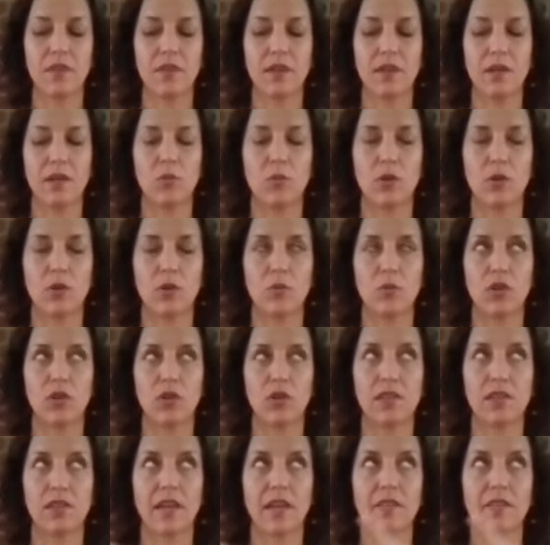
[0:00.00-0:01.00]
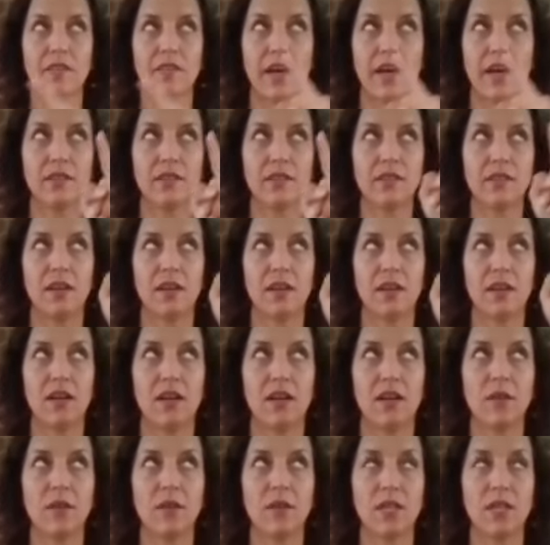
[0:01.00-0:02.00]
And one more like that,
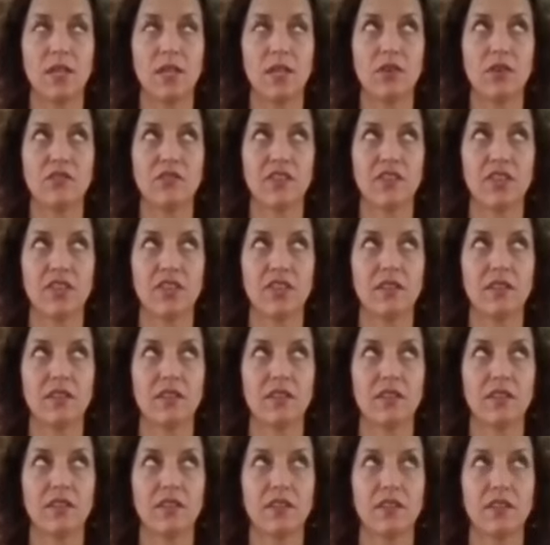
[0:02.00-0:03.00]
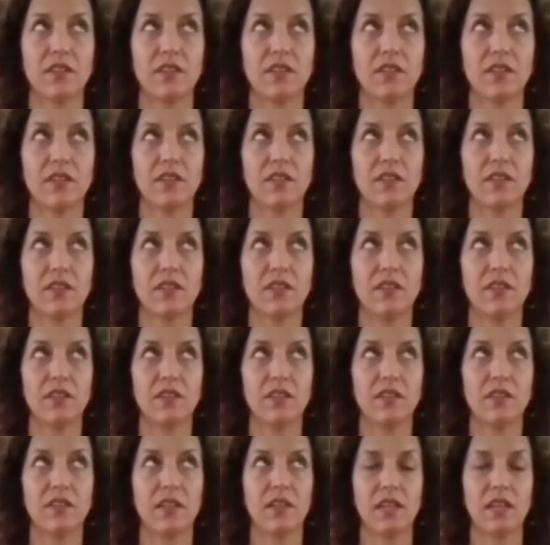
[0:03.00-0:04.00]
up and over
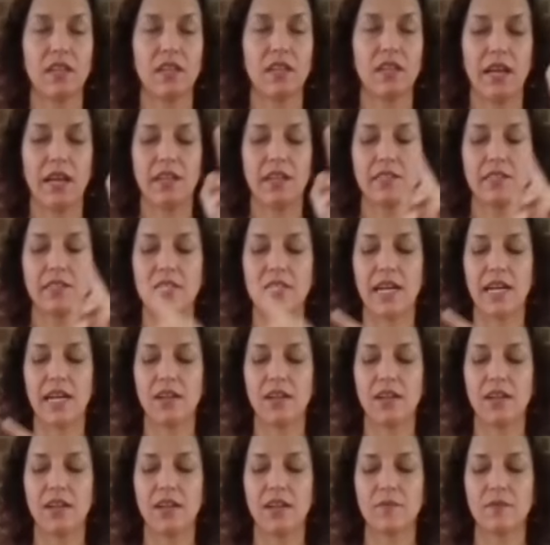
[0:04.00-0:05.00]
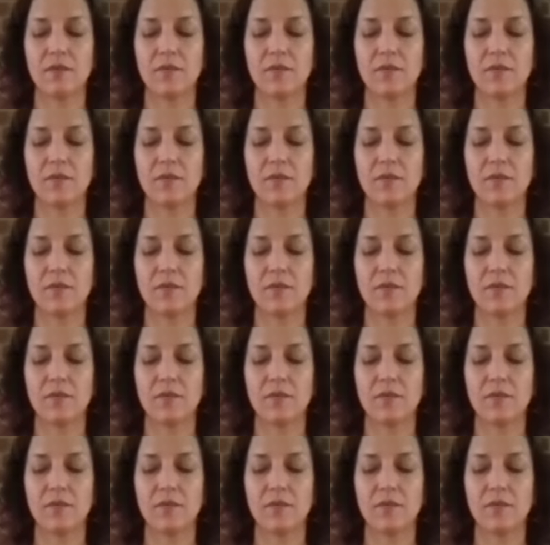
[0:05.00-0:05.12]
and down.